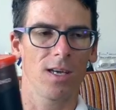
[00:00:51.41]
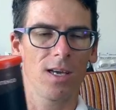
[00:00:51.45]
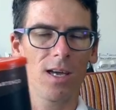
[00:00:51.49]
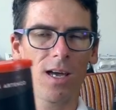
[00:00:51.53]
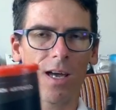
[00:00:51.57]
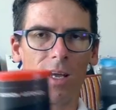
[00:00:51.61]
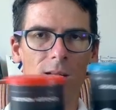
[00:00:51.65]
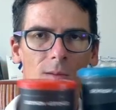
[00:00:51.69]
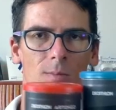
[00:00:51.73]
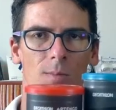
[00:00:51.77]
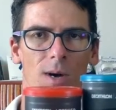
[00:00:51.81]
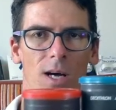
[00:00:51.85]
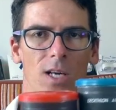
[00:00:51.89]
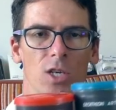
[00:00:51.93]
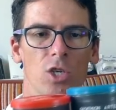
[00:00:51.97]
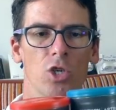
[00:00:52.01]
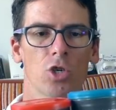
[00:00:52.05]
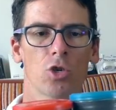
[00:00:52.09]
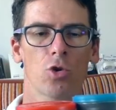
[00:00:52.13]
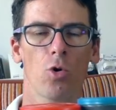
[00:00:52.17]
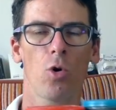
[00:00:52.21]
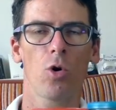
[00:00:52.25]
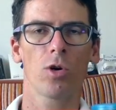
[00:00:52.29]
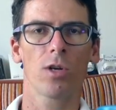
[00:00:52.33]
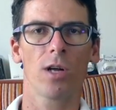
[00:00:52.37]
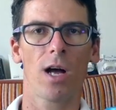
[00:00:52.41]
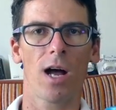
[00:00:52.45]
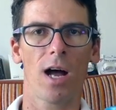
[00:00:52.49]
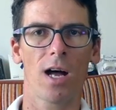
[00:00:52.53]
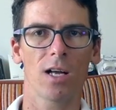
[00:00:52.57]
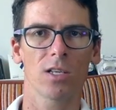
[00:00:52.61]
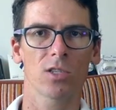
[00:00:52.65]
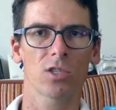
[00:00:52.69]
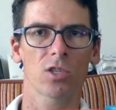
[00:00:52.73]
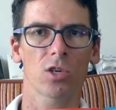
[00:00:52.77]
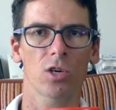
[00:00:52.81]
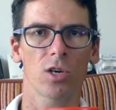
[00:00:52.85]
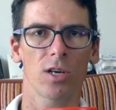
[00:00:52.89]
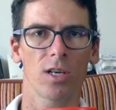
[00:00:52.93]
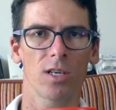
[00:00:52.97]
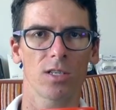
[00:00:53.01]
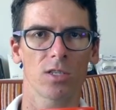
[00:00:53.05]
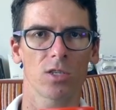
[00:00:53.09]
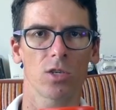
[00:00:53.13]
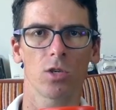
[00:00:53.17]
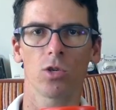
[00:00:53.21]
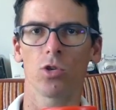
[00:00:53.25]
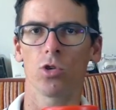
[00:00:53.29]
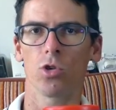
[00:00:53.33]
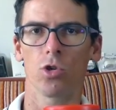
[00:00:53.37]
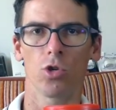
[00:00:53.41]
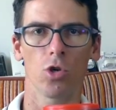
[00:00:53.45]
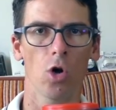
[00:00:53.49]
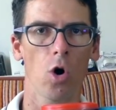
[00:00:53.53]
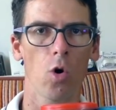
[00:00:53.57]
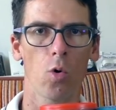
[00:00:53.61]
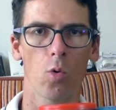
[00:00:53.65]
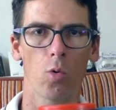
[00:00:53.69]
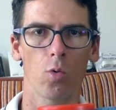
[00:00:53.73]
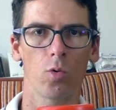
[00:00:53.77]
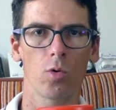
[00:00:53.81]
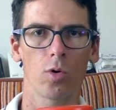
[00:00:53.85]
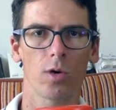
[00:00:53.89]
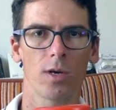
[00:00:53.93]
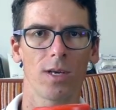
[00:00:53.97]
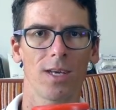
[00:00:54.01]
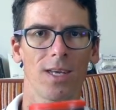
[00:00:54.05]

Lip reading: And my short answer is no.